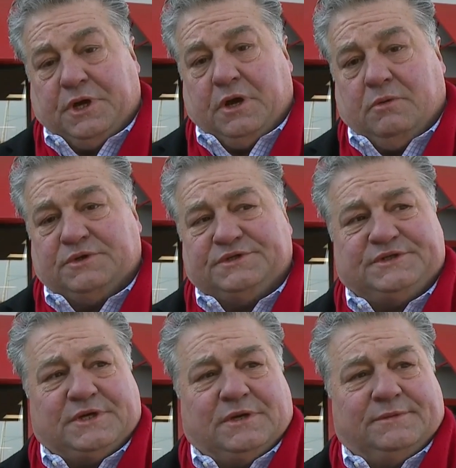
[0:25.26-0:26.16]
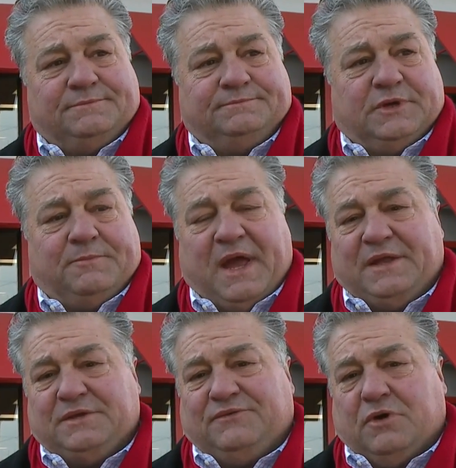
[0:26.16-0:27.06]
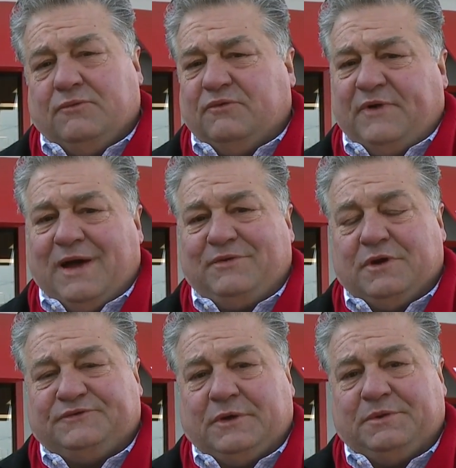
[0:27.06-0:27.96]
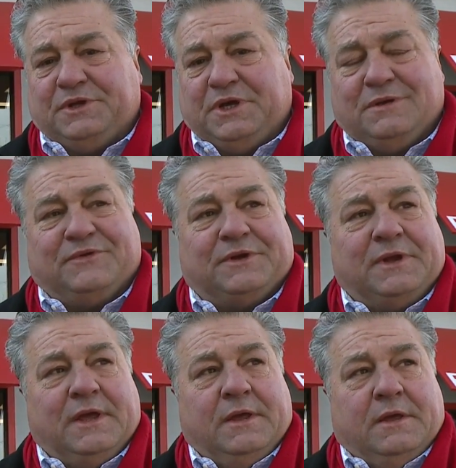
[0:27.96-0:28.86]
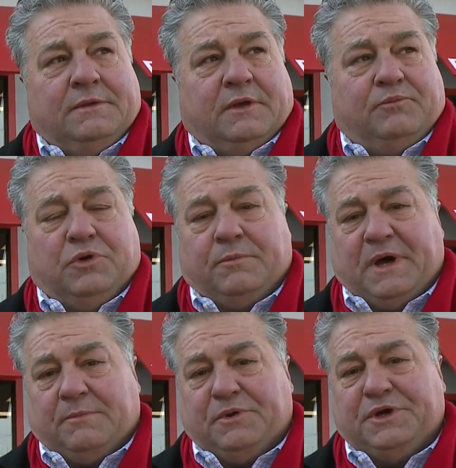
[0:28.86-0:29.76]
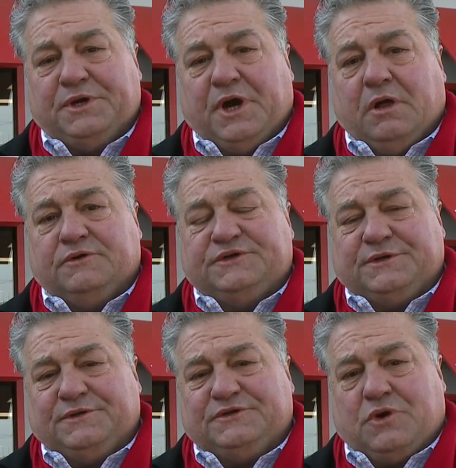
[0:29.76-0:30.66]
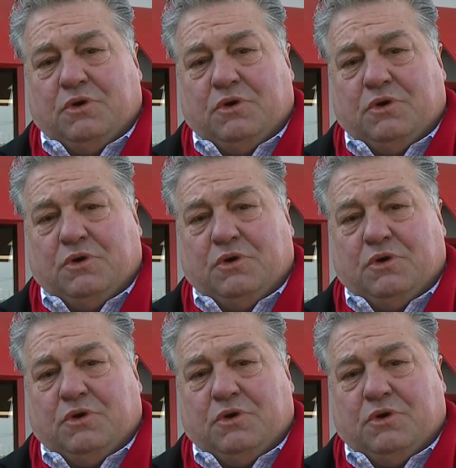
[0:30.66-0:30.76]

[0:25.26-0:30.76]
here was uh, abandoned for over five years, I believe, and they've put about a million dollars into this